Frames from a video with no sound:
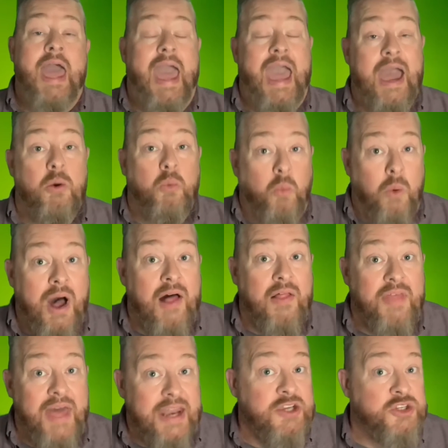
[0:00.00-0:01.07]
and while
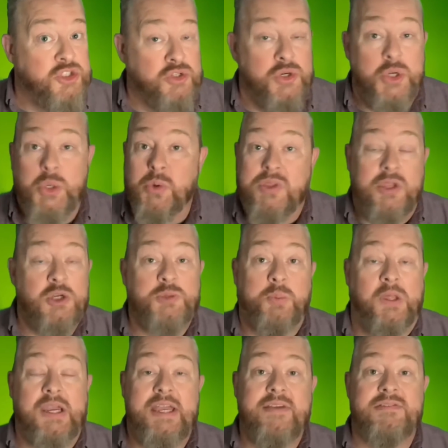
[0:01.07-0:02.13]
that is true, and there's
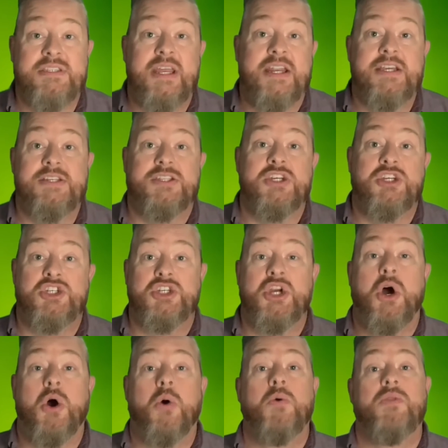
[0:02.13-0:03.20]
plenty of studies that
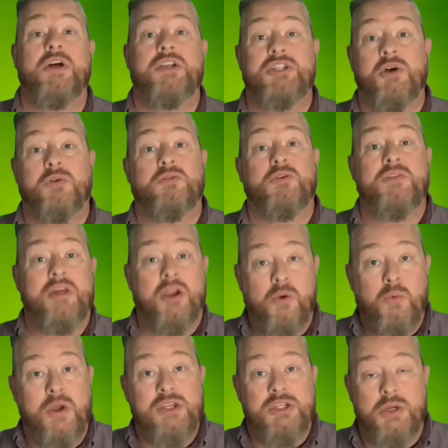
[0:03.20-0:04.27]
show that children that are
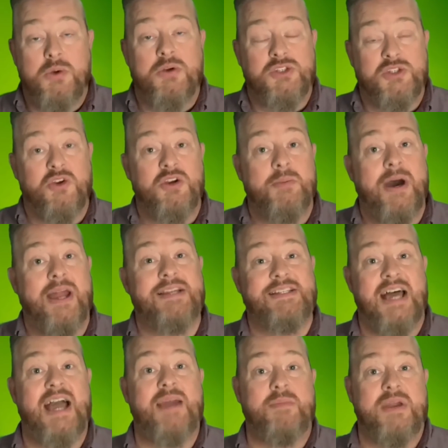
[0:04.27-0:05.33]
read to a certain amount of
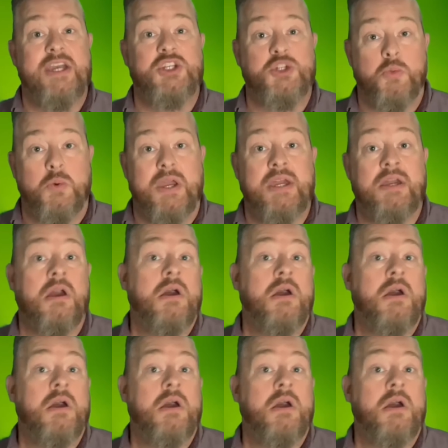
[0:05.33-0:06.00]
time each week